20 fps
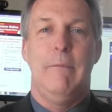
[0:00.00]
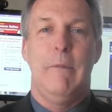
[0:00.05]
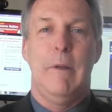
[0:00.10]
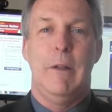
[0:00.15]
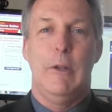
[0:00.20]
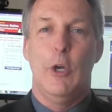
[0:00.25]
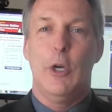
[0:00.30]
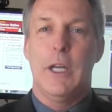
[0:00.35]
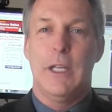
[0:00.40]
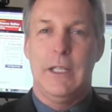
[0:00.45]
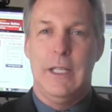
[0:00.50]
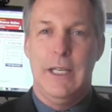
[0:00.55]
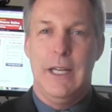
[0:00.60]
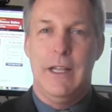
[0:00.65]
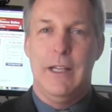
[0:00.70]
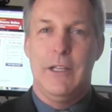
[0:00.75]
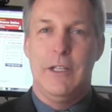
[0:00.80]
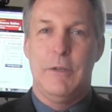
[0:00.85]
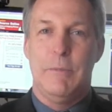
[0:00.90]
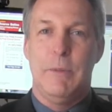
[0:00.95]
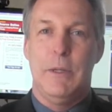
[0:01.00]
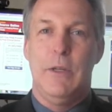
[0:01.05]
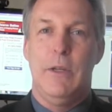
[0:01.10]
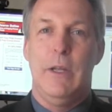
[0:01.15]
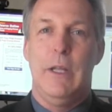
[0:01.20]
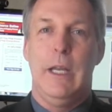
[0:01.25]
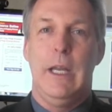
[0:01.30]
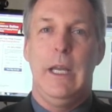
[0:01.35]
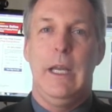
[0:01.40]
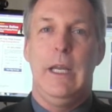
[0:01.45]
Look at the
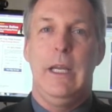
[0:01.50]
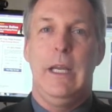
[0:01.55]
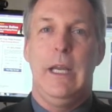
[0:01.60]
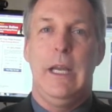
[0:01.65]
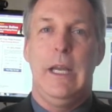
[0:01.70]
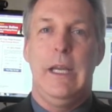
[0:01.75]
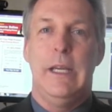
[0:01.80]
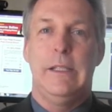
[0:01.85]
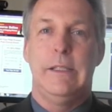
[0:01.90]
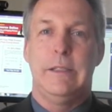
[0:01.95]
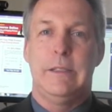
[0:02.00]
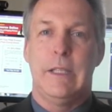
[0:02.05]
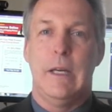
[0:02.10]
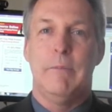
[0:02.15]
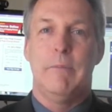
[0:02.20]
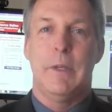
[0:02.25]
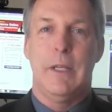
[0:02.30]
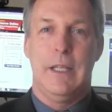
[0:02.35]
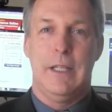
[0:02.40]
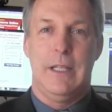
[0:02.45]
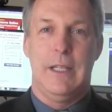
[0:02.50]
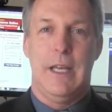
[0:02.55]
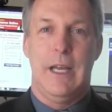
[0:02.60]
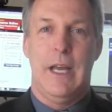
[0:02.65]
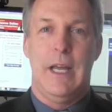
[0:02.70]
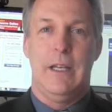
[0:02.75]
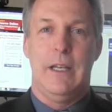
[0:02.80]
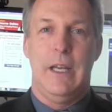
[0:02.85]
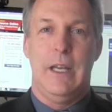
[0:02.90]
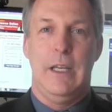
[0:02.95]
eligibility. It's something
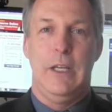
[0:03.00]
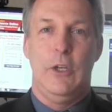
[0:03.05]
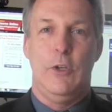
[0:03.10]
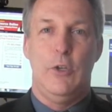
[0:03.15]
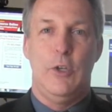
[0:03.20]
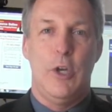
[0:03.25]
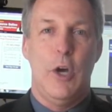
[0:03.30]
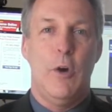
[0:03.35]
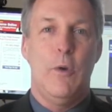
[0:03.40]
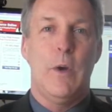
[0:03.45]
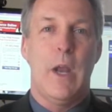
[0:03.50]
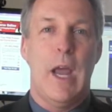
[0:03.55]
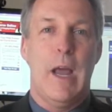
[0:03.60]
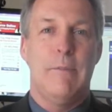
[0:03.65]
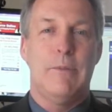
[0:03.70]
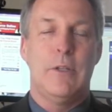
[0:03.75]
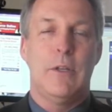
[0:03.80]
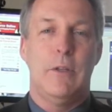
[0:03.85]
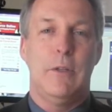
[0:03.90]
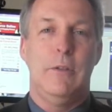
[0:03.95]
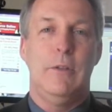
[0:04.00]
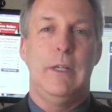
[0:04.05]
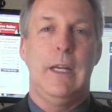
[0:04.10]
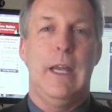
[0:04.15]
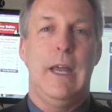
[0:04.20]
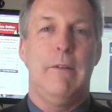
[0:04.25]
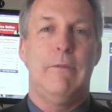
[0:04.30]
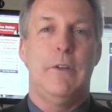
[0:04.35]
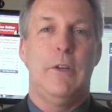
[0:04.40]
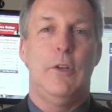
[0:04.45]
that you don't absolutely
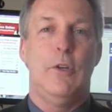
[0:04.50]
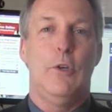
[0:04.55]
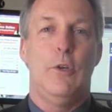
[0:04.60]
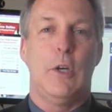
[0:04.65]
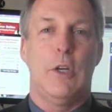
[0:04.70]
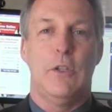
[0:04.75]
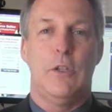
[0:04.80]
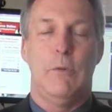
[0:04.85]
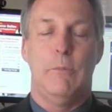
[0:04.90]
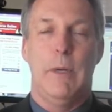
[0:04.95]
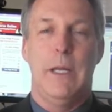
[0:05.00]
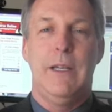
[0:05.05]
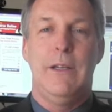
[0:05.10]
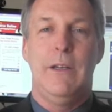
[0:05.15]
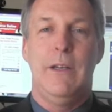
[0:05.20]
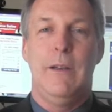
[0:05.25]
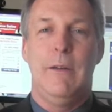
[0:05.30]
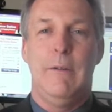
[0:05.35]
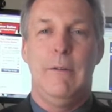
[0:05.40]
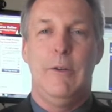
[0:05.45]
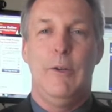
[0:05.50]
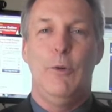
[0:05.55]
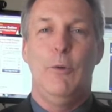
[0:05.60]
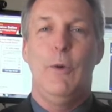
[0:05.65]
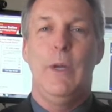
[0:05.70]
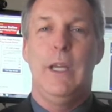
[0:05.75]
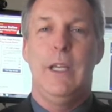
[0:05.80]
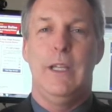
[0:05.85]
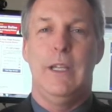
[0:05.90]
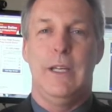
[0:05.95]
have to do, because you've been
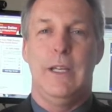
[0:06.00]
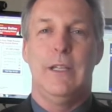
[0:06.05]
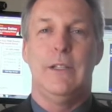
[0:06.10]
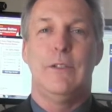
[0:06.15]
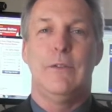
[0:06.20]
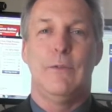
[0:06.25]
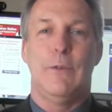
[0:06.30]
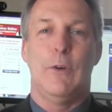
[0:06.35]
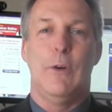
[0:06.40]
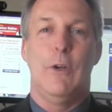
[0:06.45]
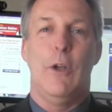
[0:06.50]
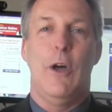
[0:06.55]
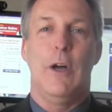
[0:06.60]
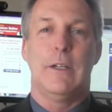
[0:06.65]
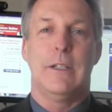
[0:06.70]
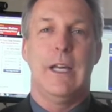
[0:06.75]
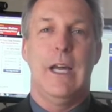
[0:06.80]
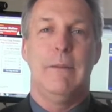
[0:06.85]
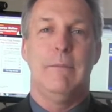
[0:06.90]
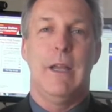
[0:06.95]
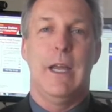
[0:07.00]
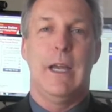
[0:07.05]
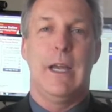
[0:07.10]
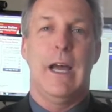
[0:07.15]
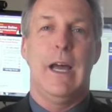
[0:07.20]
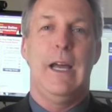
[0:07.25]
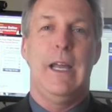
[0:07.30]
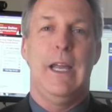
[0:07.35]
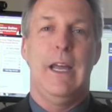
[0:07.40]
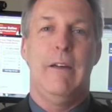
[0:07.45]
doing this for a long time like
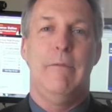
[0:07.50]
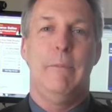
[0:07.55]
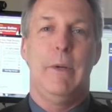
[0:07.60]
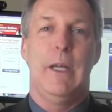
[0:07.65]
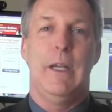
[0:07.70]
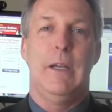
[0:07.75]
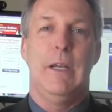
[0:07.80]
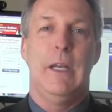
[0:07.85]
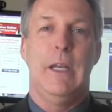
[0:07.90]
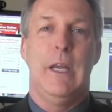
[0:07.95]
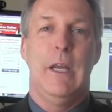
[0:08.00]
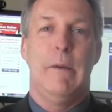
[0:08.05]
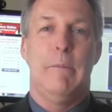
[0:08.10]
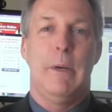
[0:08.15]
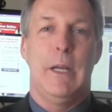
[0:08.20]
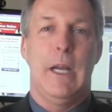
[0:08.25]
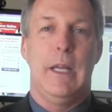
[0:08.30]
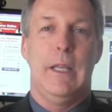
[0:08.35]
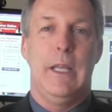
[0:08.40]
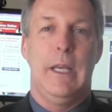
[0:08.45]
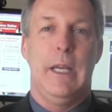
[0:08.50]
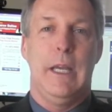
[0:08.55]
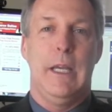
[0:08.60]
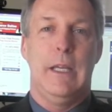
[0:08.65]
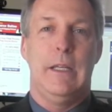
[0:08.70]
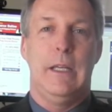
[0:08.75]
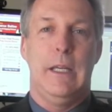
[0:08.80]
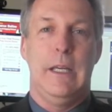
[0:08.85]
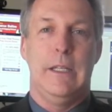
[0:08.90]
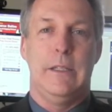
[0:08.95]
I have been, but I think
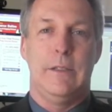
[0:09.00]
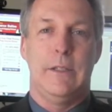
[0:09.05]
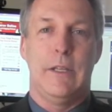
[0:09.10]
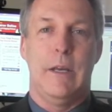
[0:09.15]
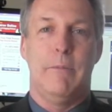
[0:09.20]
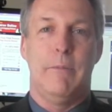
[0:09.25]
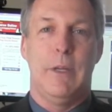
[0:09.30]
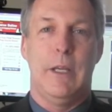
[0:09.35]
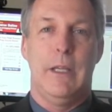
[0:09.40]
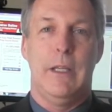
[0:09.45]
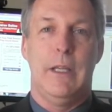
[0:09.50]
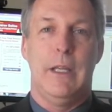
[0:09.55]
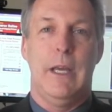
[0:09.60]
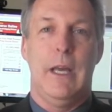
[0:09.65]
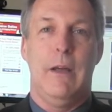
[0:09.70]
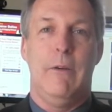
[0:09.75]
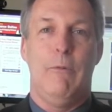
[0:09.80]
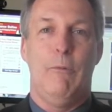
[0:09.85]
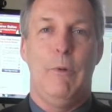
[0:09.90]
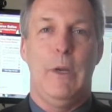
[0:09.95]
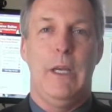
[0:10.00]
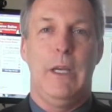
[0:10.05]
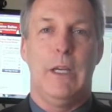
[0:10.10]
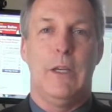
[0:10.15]
it's something that we